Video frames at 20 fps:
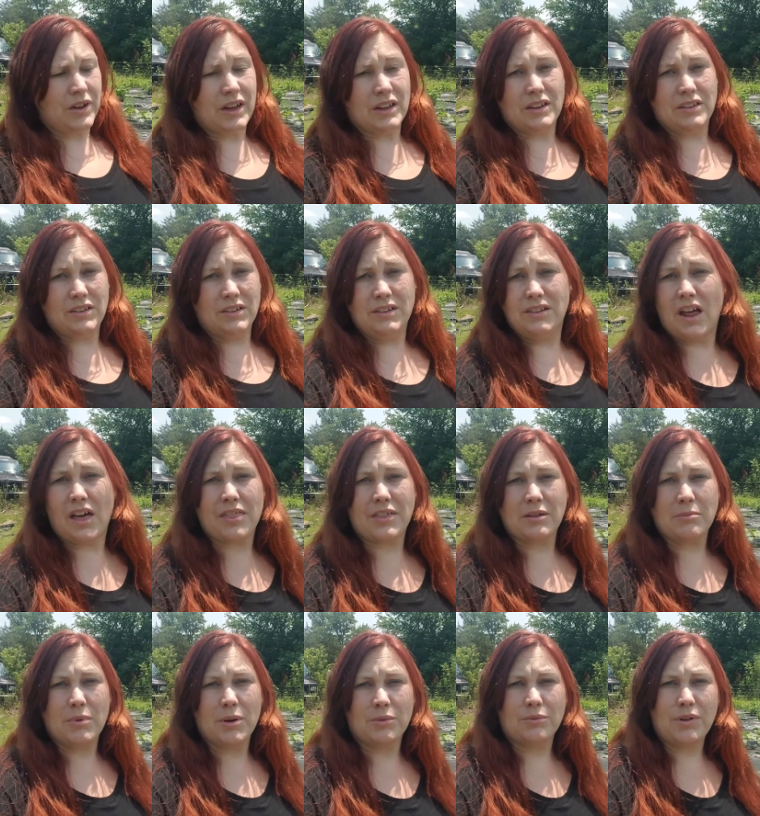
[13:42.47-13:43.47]
had
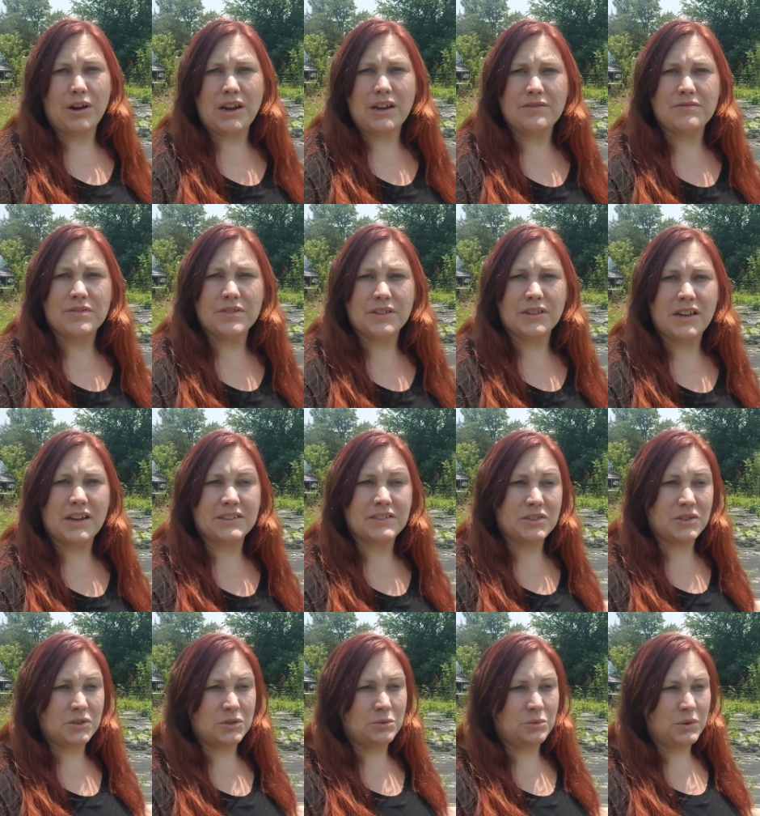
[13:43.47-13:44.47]
nothing but rain for the last
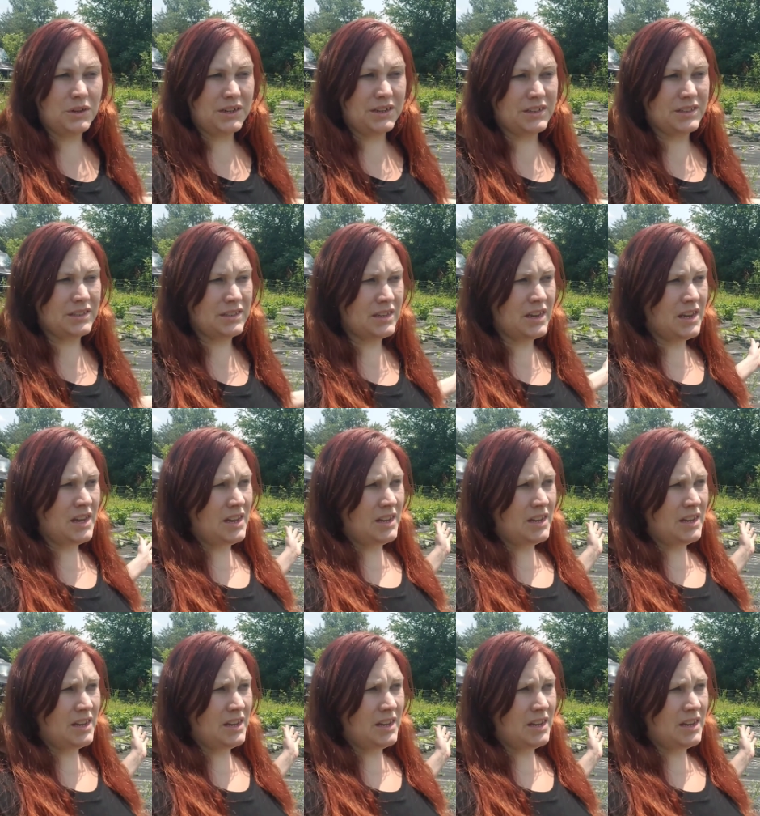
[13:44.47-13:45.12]
2 weeks,